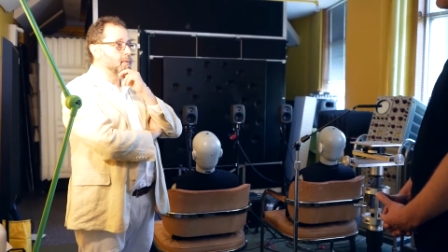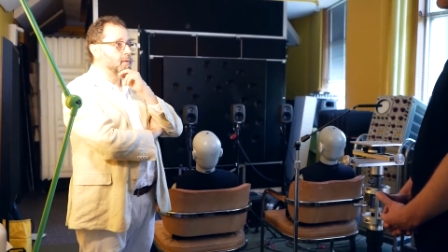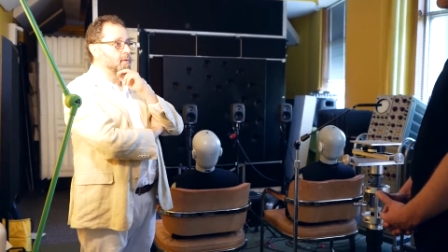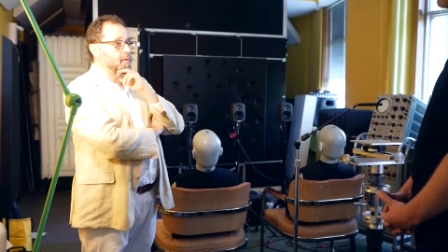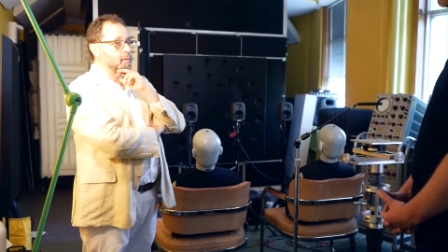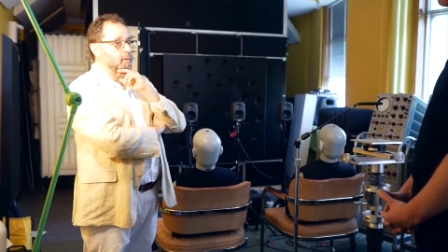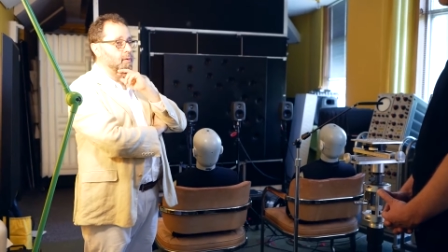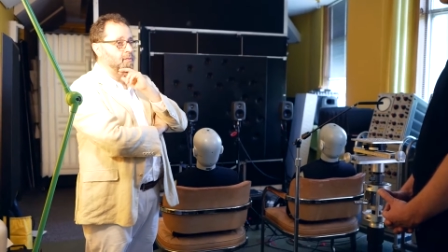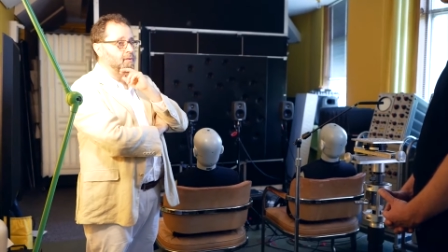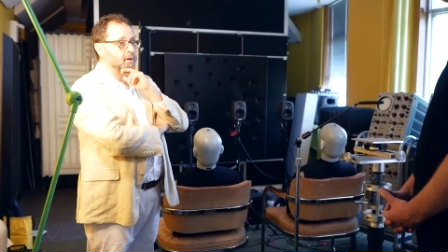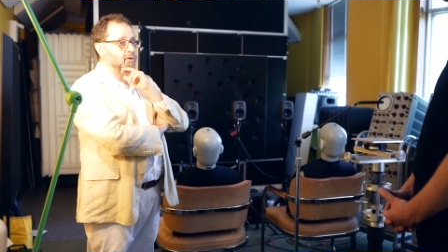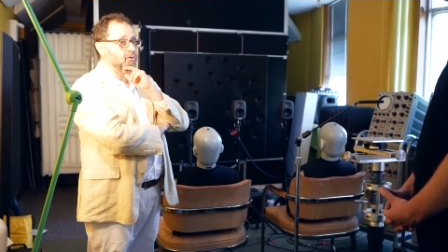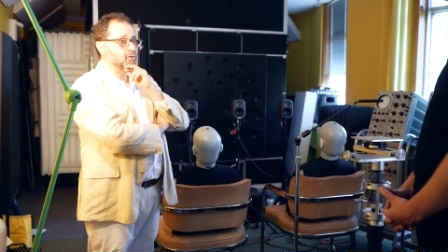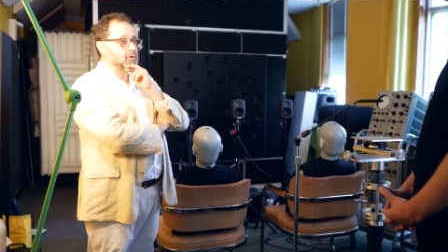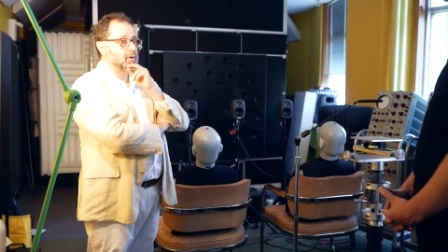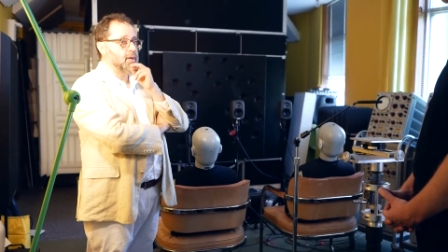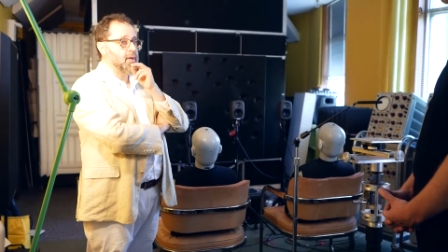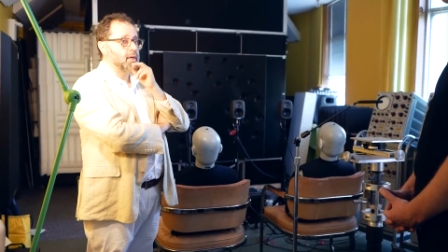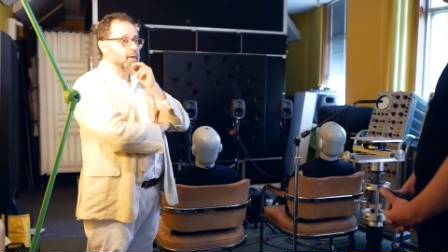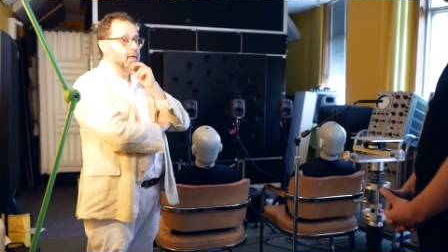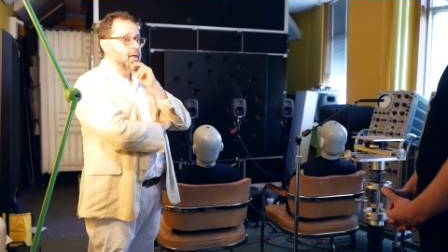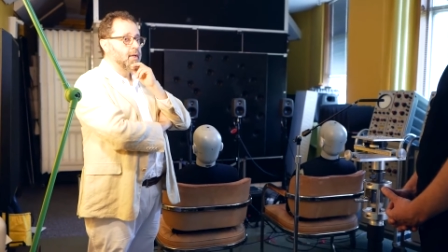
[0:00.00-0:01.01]
So
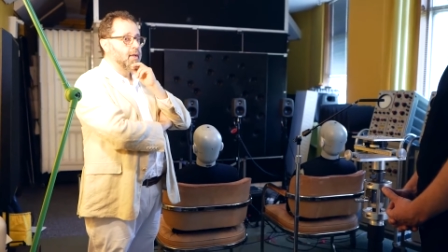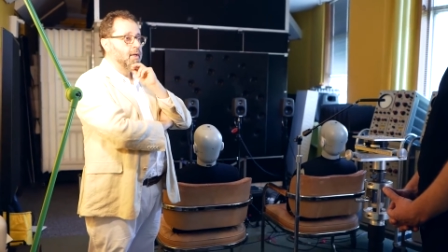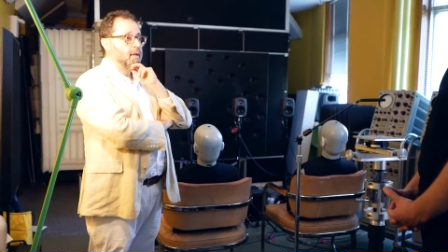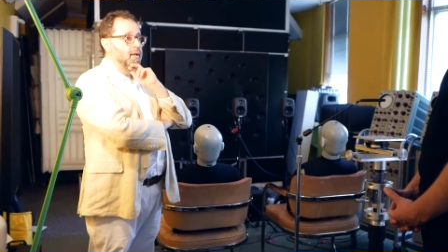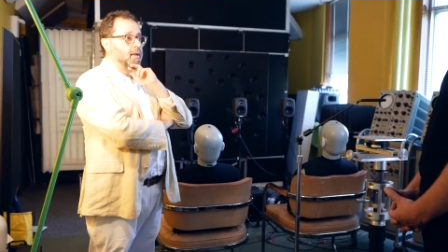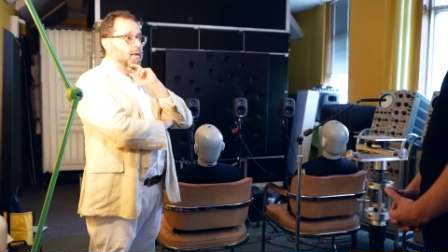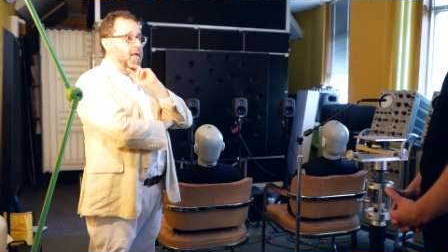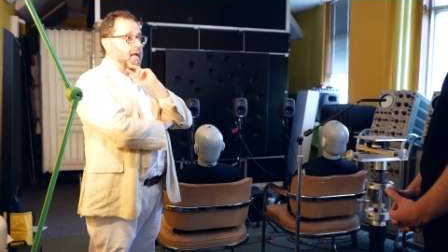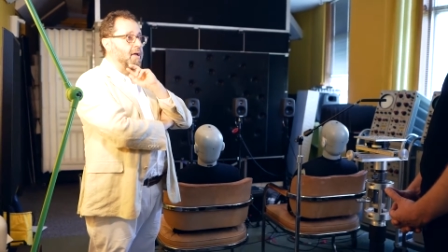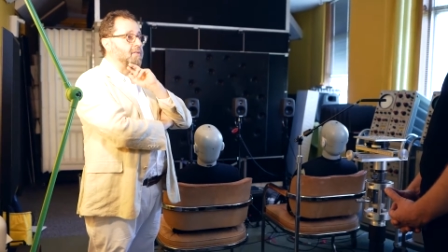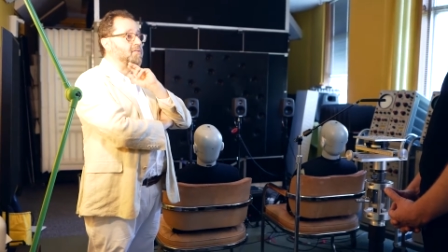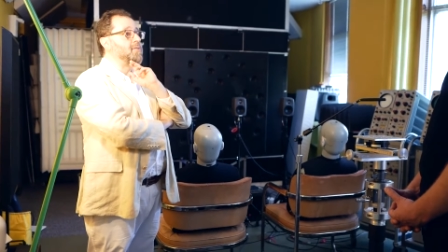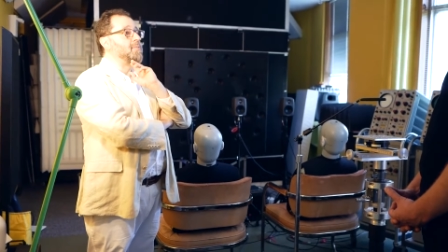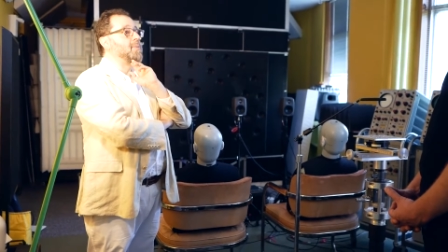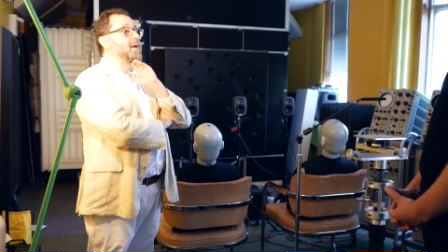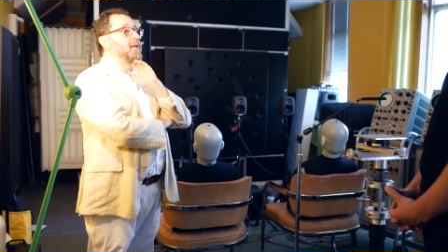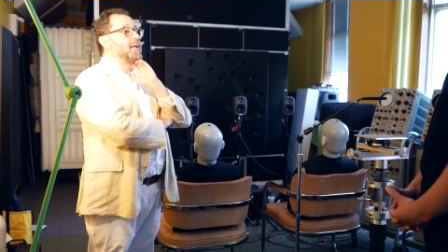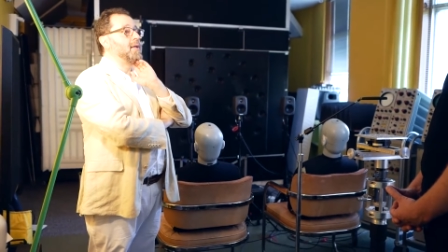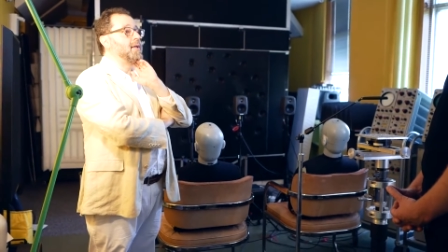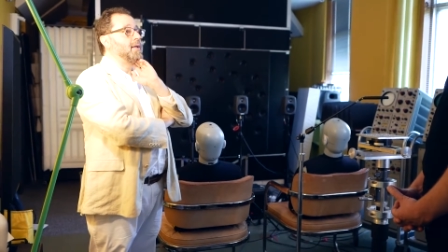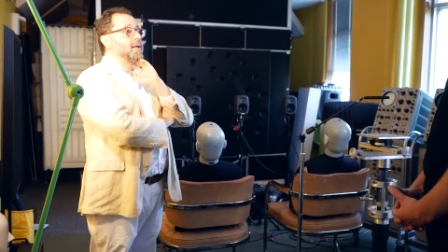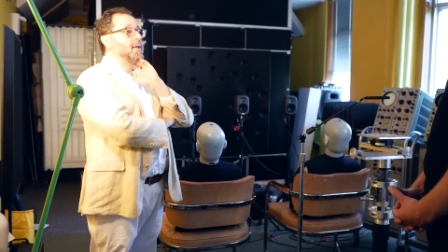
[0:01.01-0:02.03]
eventually,
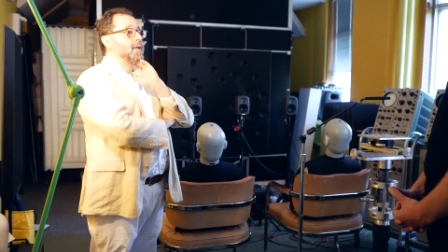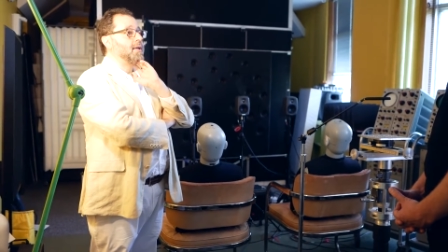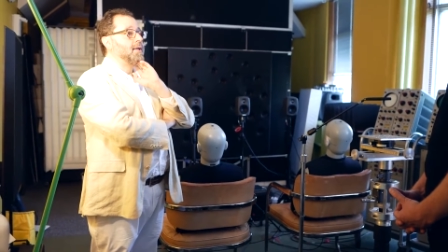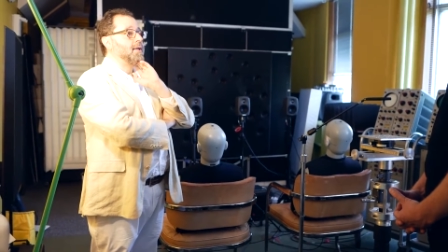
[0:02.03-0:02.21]
everybody